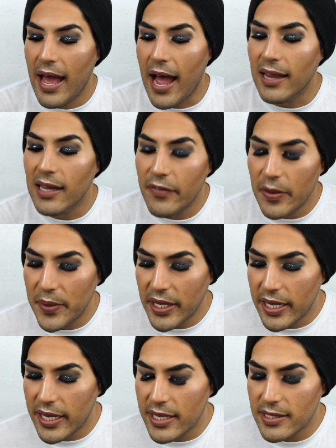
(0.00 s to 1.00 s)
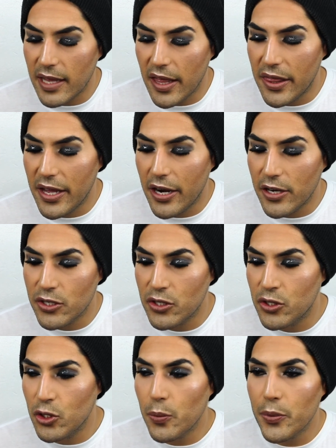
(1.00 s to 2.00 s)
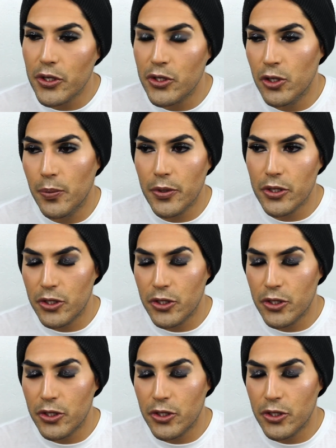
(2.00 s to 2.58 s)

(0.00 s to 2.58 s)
I love it because they're super, super,